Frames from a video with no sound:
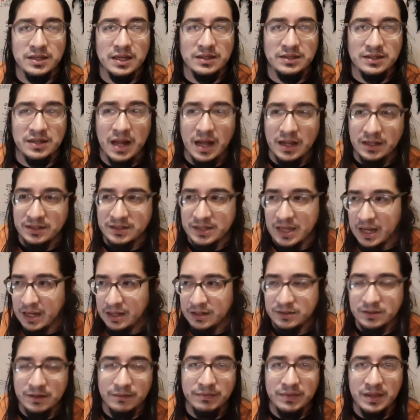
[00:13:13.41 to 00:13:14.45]
It's not saying
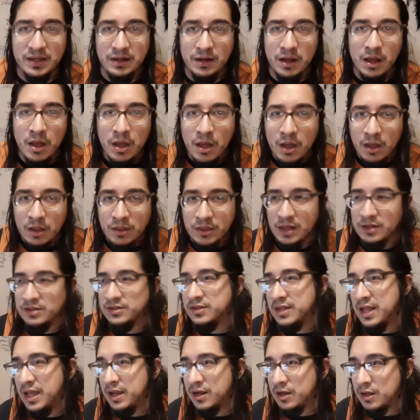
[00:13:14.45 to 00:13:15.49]
something that's
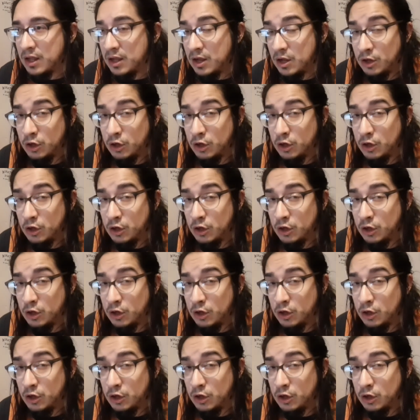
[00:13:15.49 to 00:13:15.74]
like